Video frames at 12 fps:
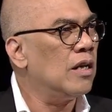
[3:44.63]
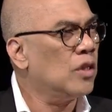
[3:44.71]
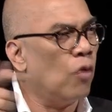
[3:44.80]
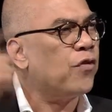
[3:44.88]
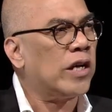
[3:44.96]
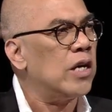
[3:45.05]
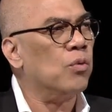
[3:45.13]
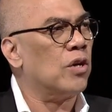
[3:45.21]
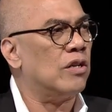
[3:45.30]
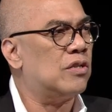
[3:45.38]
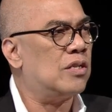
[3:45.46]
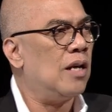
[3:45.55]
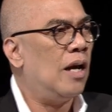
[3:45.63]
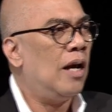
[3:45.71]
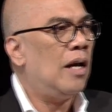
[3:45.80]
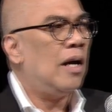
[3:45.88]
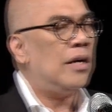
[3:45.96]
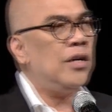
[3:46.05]
Go for keywords.
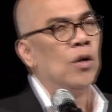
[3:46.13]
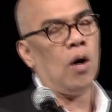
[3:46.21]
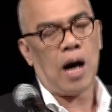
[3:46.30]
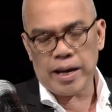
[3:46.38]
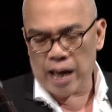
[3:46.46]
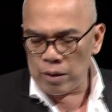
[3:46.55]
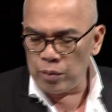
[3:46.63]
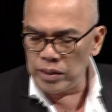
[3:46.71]
You know, I,